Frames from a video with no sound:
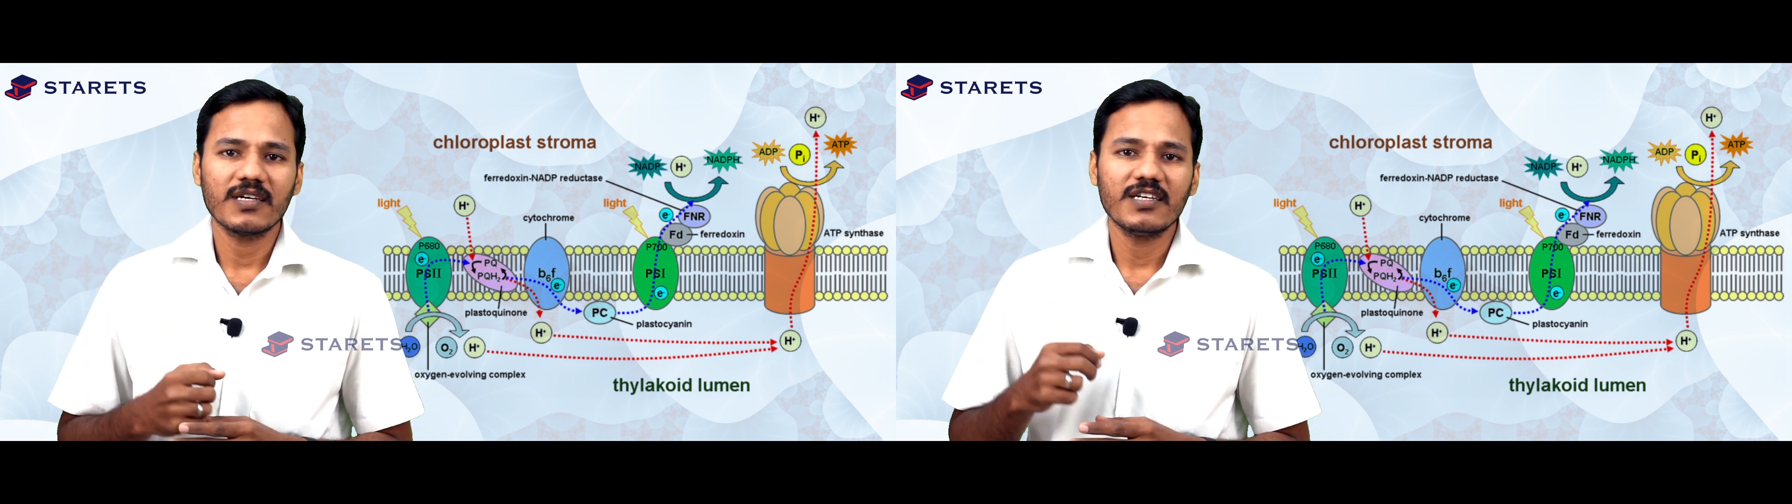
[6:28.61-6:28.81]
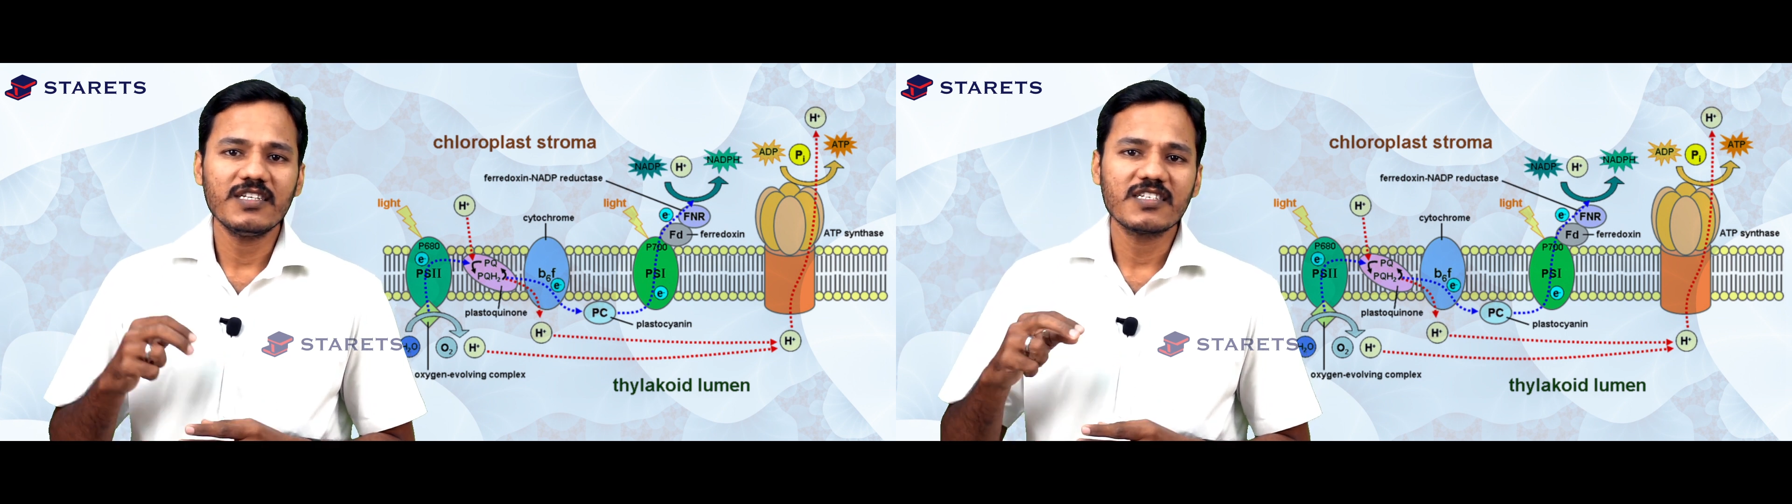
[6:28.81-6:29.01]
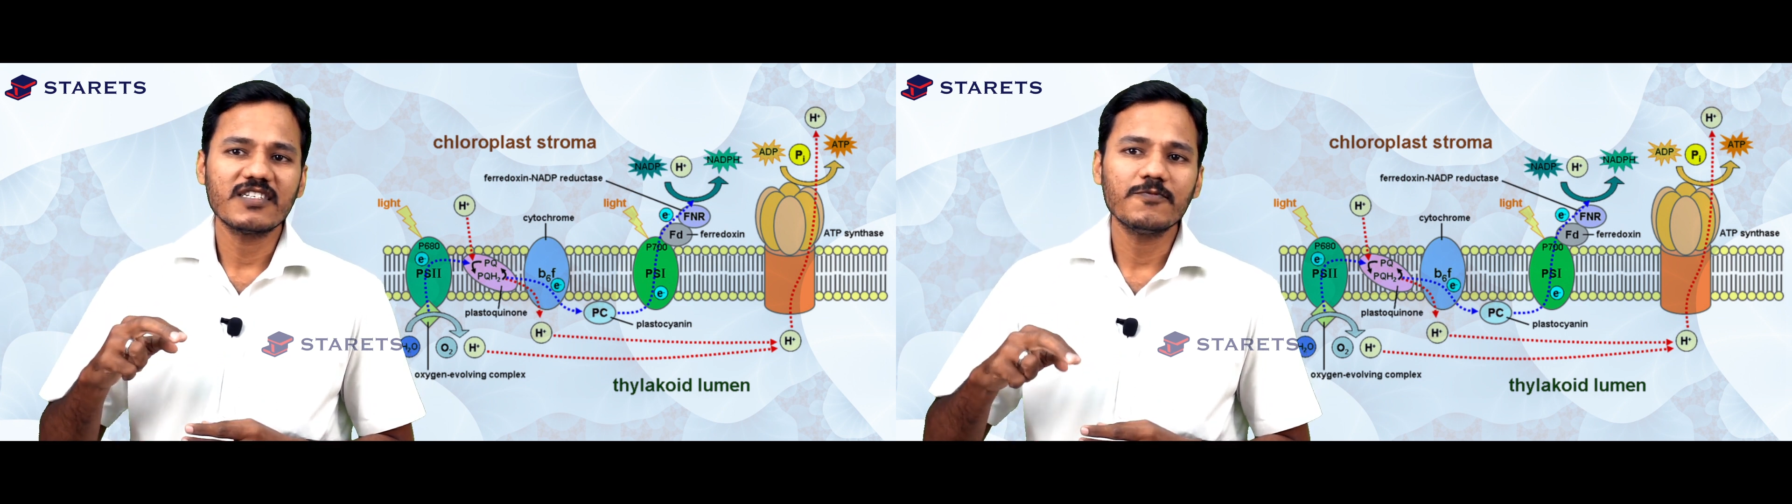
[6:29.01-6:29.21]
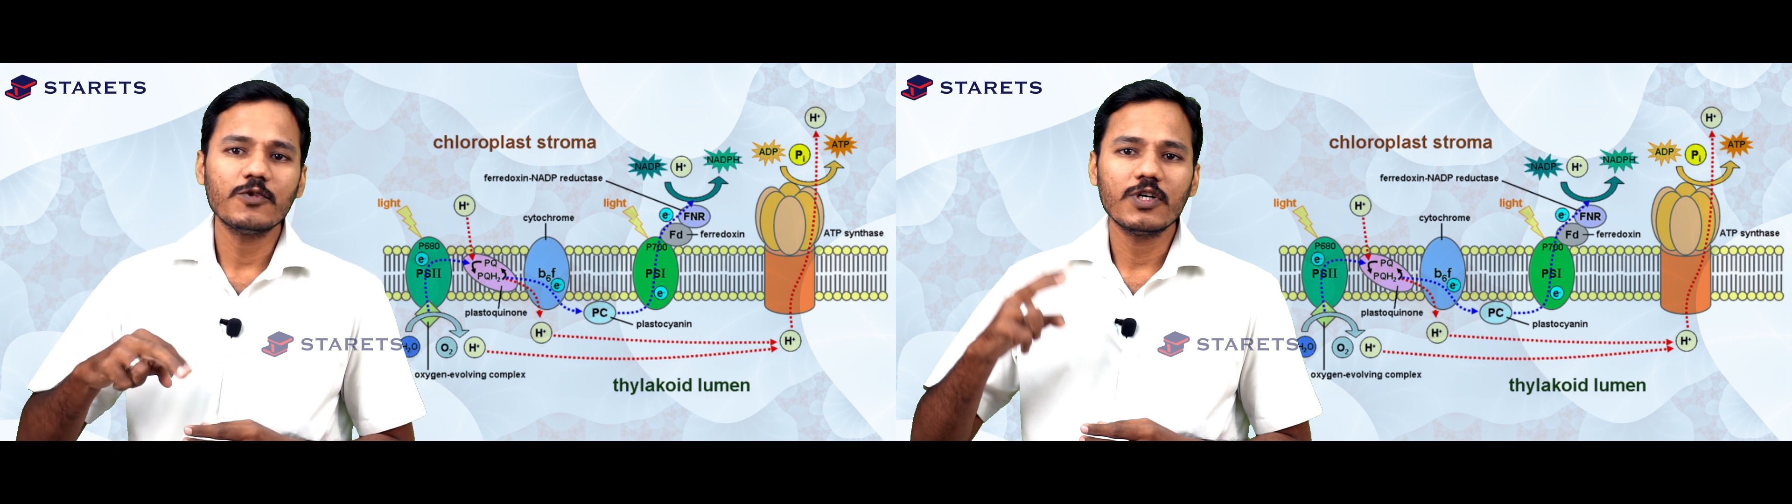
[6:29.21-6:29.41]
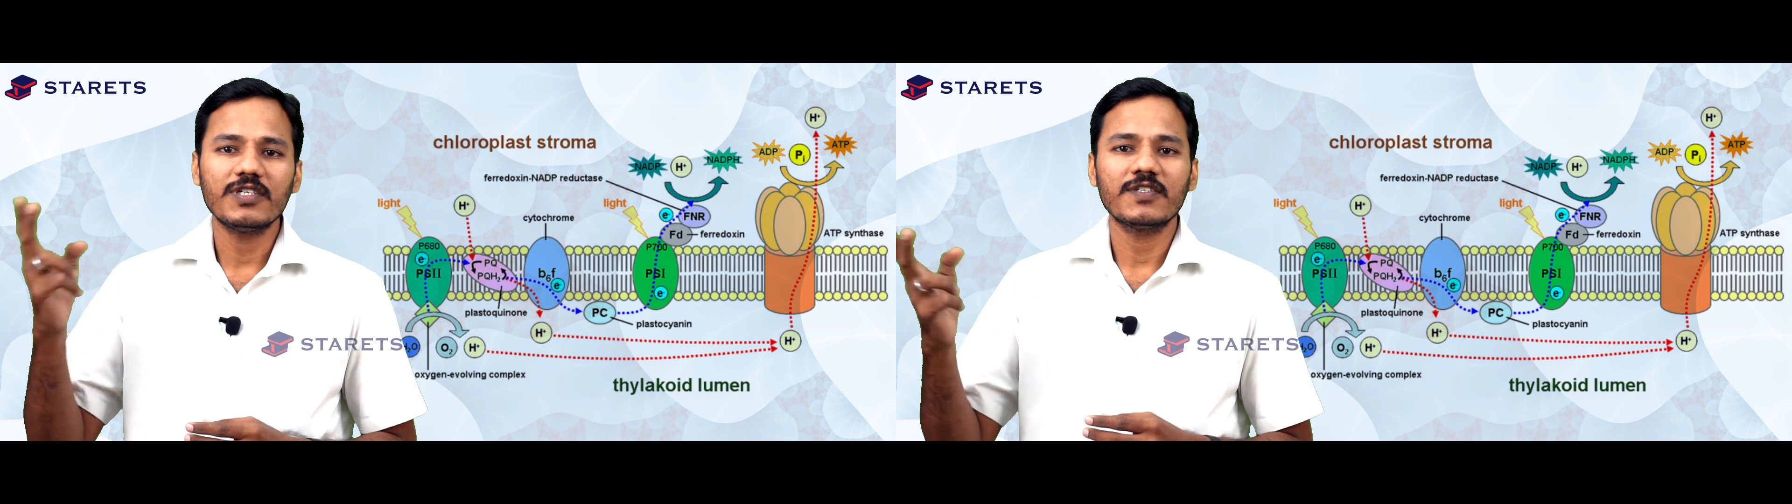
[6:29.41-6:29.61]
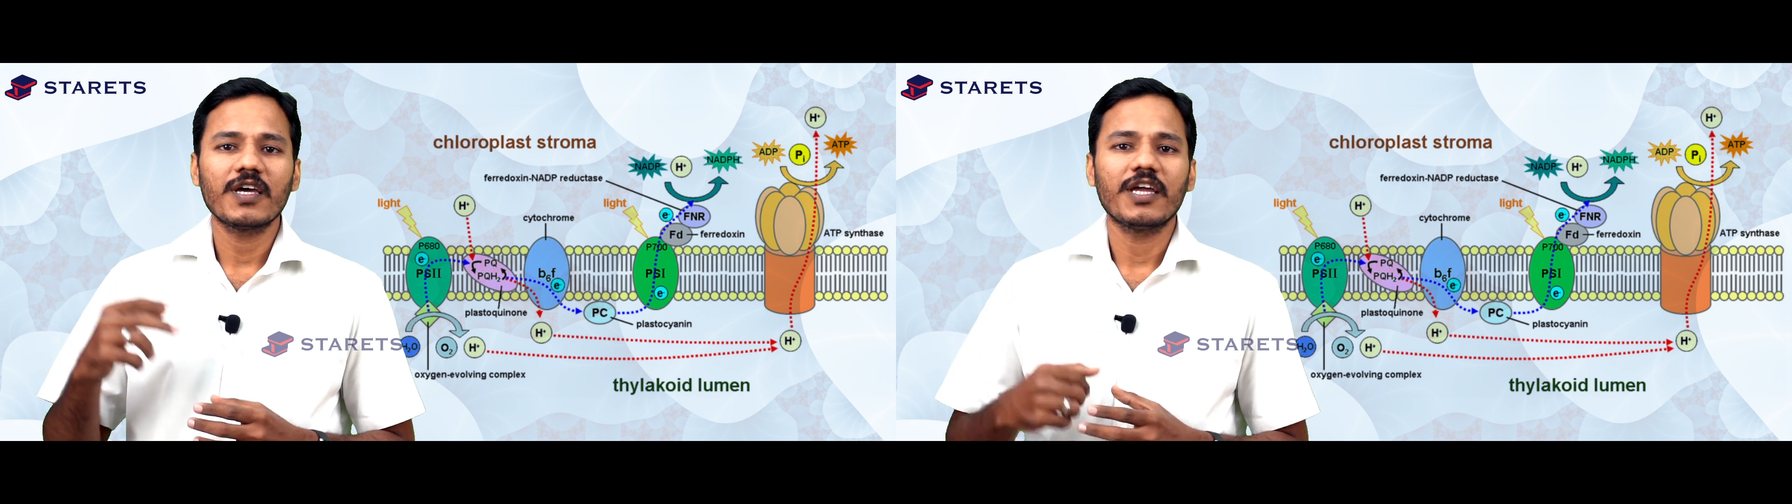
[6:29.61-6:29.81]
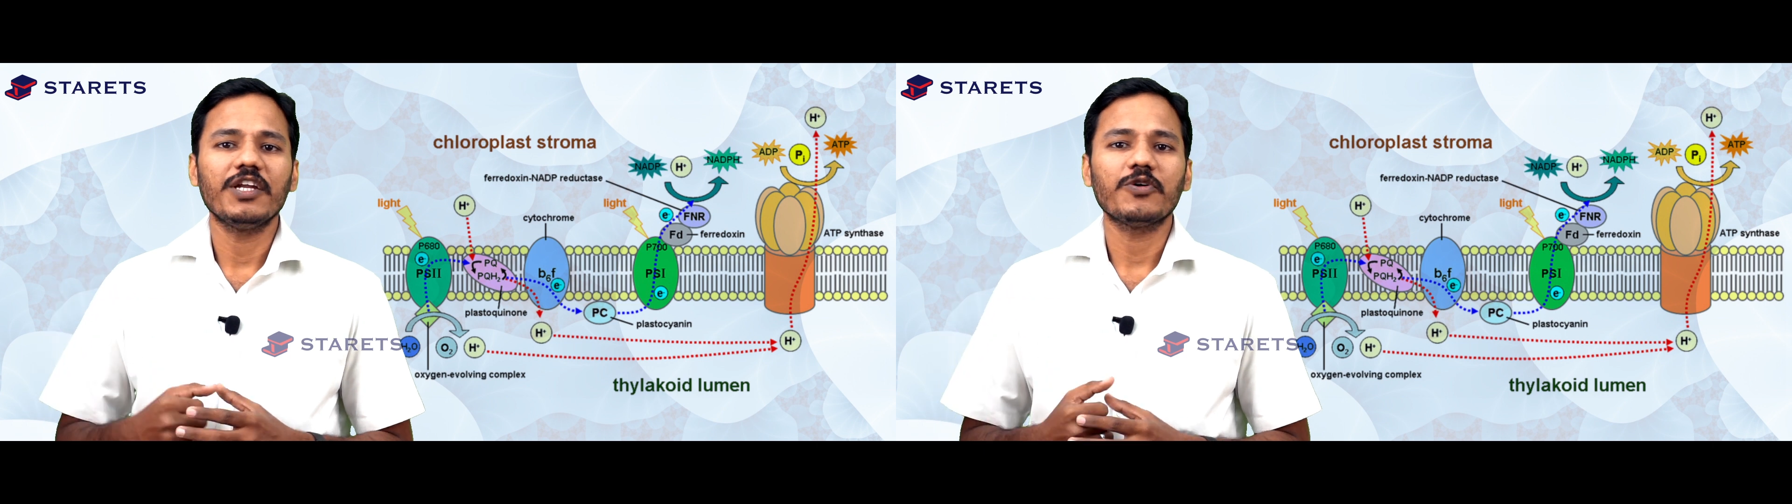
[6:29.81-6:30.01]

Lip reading: it converts into